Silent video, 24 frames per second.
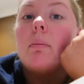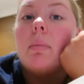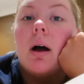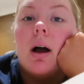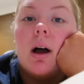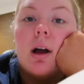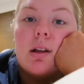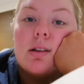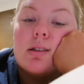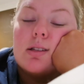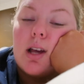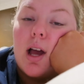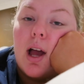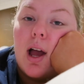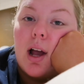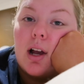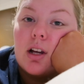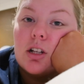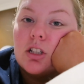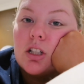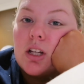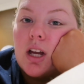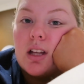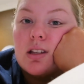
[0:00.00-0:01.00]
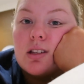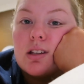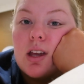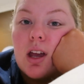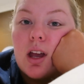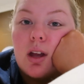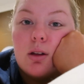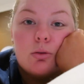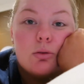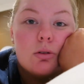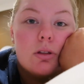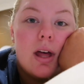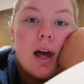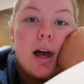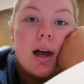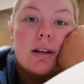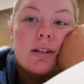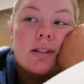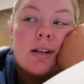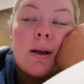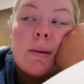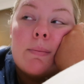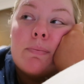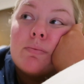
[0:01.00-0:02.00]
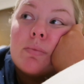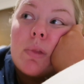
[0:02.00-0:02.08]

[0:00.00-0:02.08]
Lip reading: but I actually had to cancel that